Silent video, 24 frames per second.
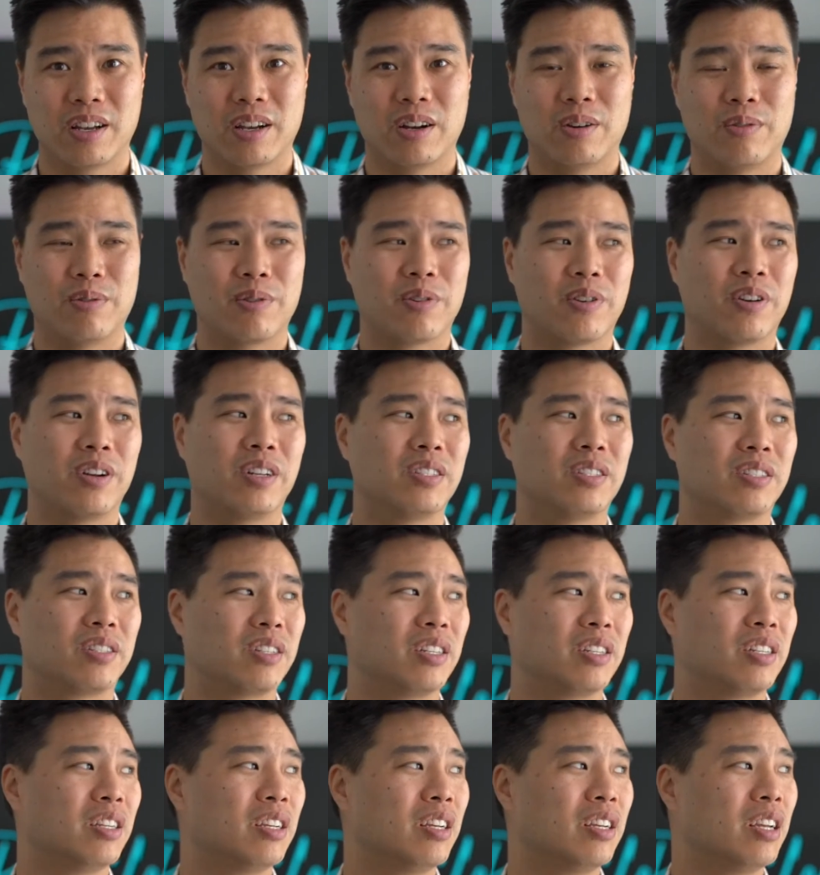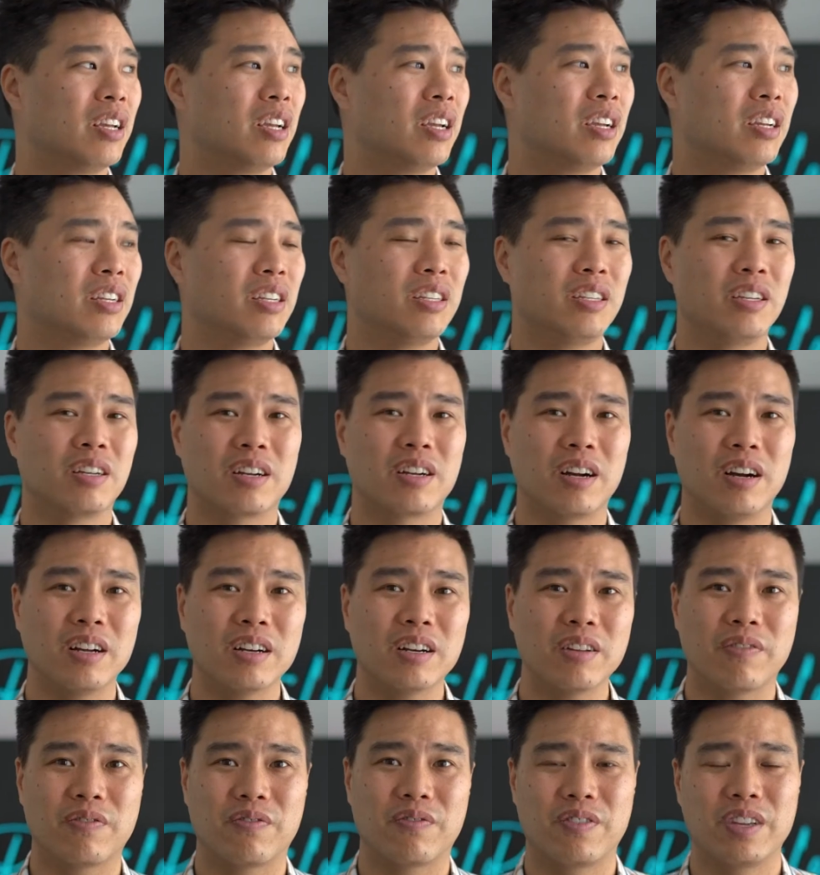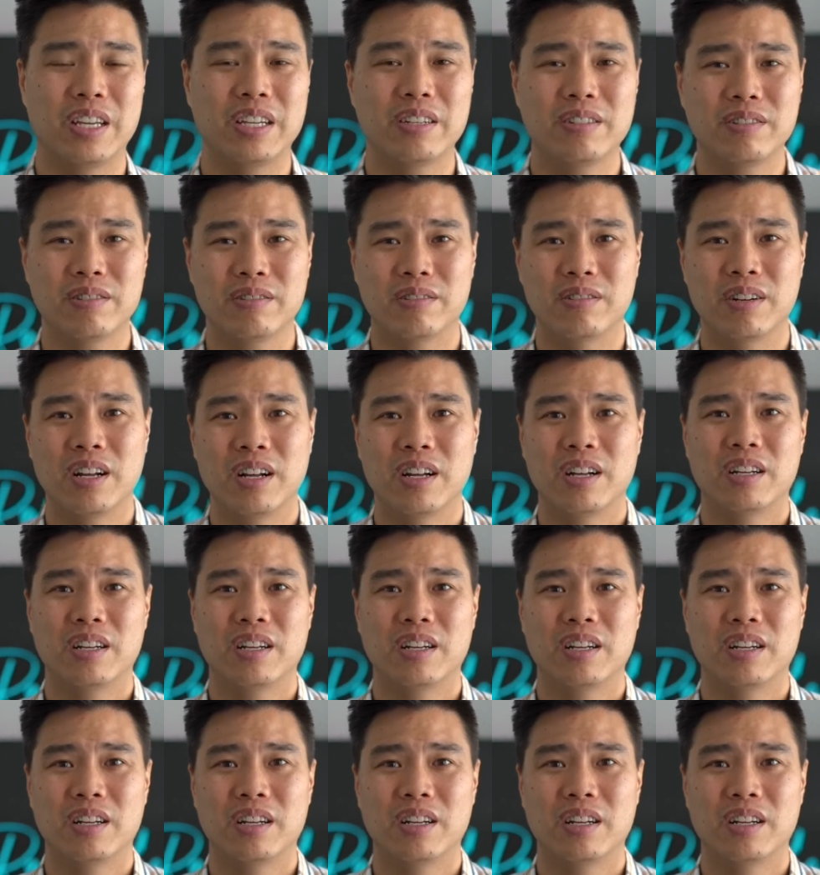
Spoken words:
Whereas you kind of feel